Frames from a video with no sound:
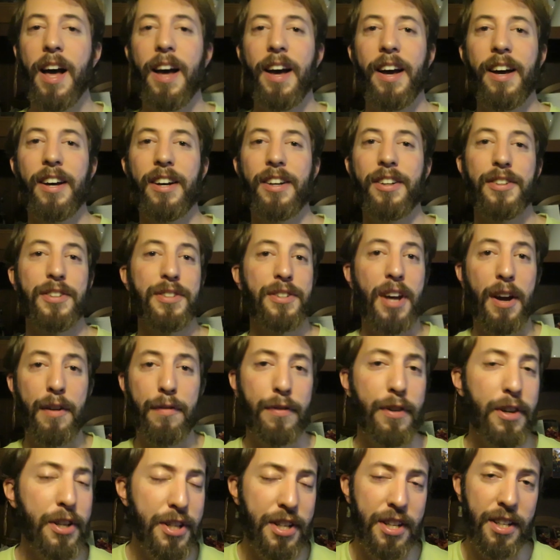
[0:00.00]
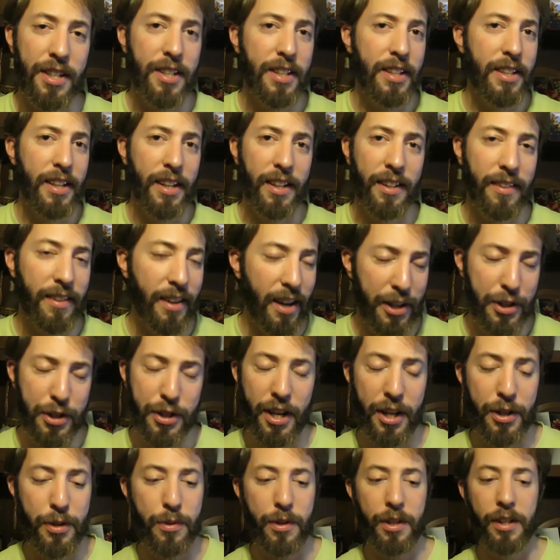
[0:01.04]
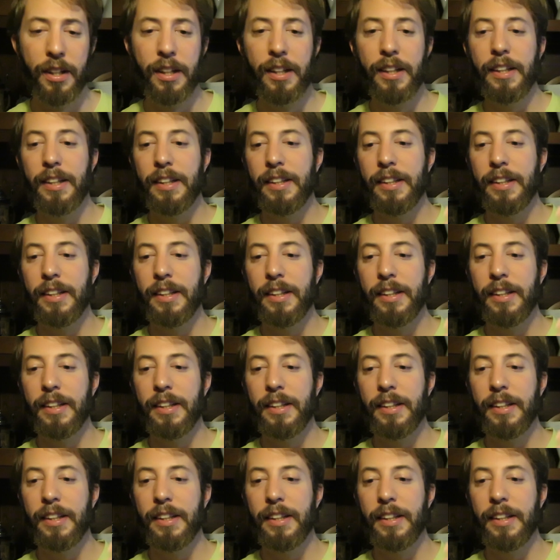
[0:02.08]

and diversity and etc